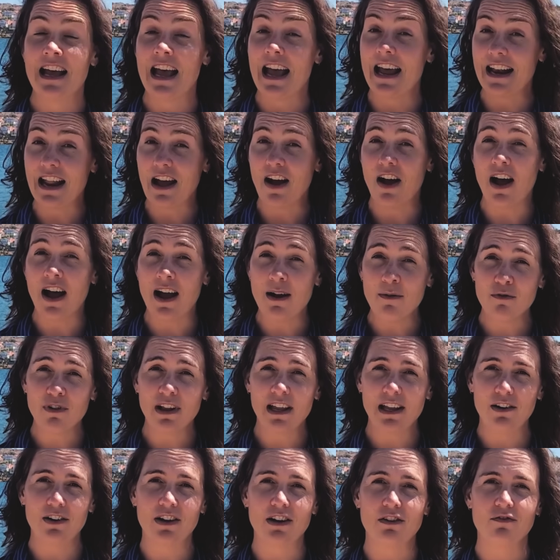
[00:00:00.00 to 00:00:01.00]
and now I'm
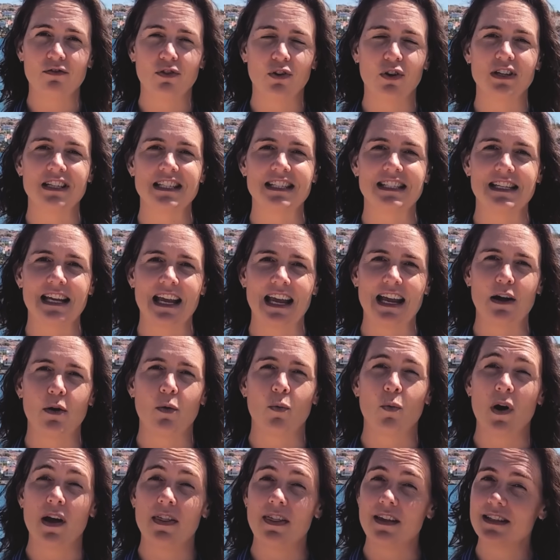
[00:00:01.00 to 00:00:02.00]
really looking forward to seeing
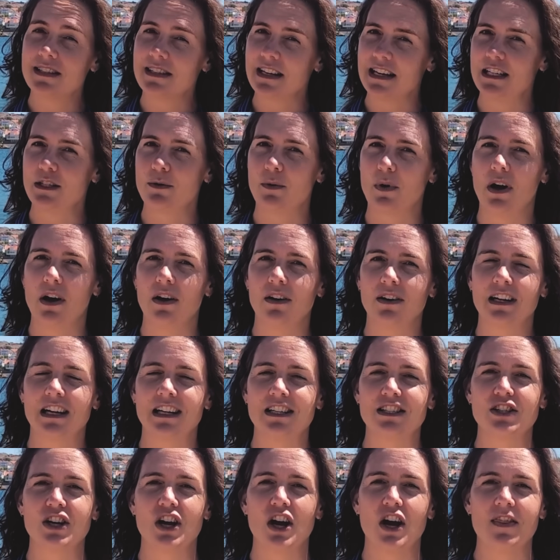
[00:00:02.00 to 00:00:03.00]
whether SeaTwirl
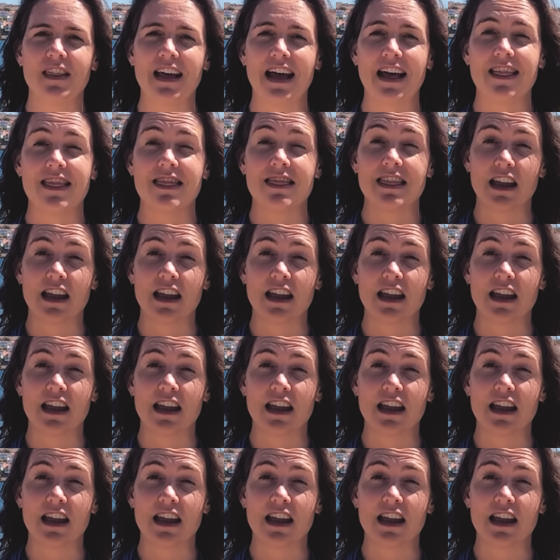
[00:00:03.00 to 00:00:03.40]
can turn that